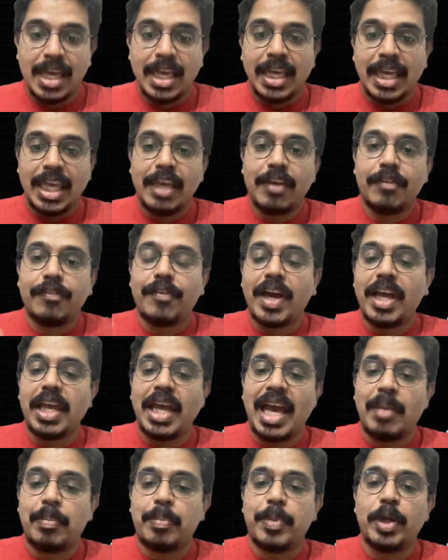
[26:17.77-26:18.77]
If I
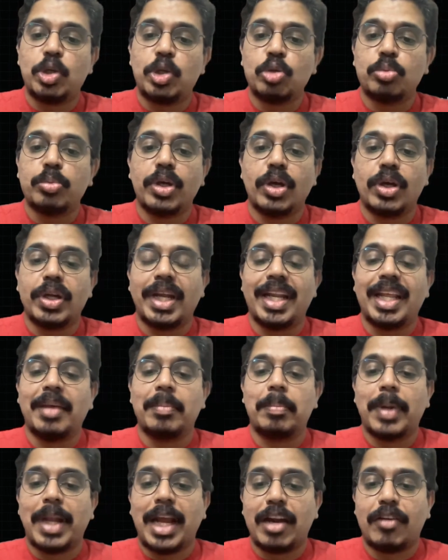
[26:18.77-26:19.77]
happen to be on any
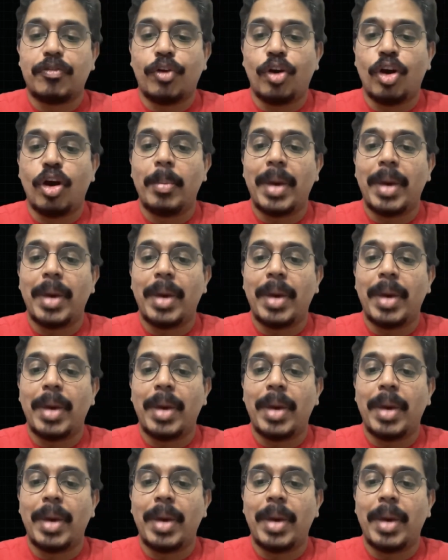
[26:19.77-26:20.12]
platform,